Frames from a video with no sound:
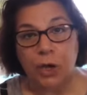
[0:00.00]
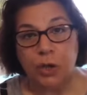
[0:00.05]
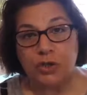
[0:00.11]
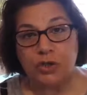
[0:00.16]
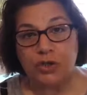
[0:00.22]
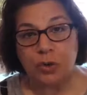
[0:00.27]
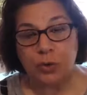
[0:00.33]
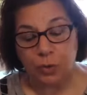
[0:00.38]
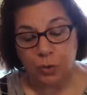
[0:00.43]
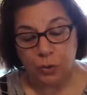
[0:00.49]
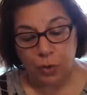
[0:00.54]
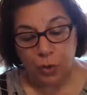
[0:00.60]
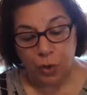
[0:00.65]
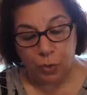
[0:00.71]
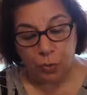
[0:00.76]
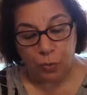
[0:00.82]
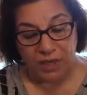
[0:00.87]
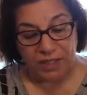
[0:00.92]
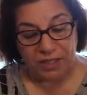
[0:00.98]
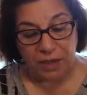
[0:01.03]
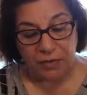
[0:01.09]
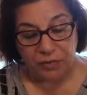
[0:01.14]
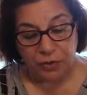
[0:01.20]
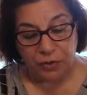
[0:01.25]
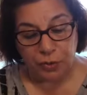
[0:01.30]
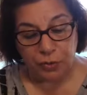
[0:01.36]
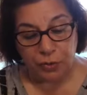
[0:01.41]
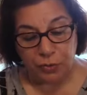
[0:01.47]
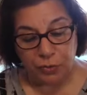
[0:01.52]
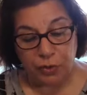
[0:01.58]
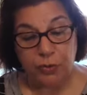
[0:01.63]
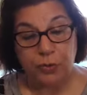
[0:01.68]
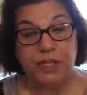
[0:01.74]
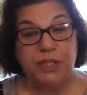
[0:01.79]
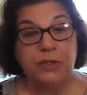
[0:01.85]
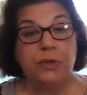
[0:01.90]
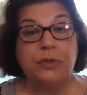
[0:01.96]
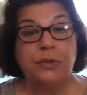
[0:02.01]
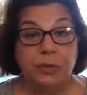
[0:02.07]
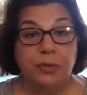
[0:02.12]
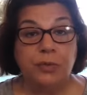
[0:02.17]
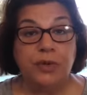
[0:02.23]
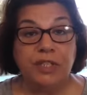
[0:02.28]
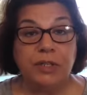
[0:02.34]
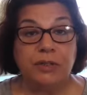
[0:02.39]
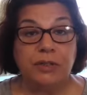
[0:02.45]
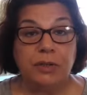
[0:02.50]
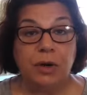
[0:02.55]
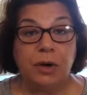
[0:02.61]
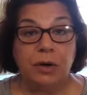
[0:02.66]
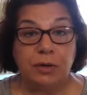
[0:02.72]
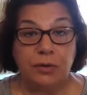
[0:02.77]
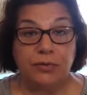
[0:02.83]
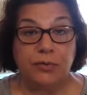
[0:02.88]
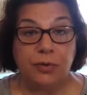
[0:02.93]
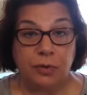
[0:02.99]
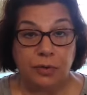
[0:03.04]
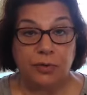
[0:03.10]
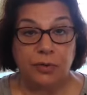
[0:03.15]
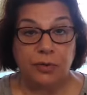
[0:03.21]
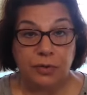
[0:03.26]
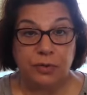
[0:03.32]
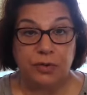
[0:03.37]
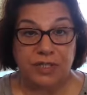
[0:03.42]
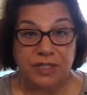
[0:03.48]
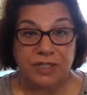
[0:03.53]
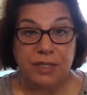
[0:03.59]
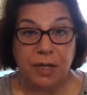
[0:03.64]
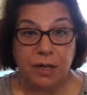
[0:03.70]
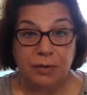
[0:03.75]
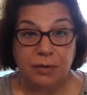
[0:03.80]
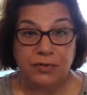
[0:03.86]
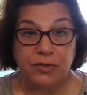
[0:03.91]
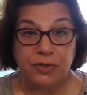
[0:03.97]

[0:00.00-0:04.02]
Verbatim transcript: So whatever you're doing, you're doing it uh, for to yourself.